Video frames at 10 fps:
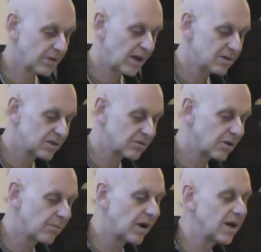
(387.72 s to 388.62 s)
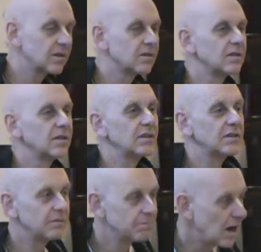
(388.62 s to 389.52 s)
as in Ramayana,
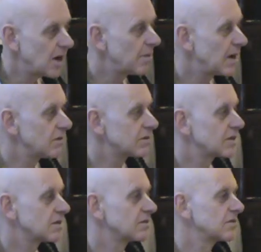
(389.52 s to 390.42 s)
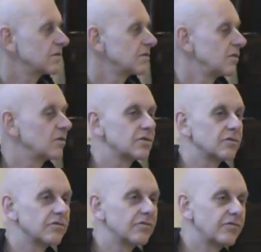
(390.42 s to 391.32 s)
Mahabharata, also
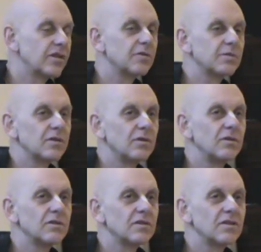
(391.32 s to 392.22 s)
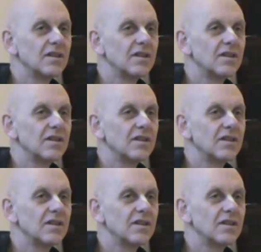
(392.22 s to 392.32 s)
filled with all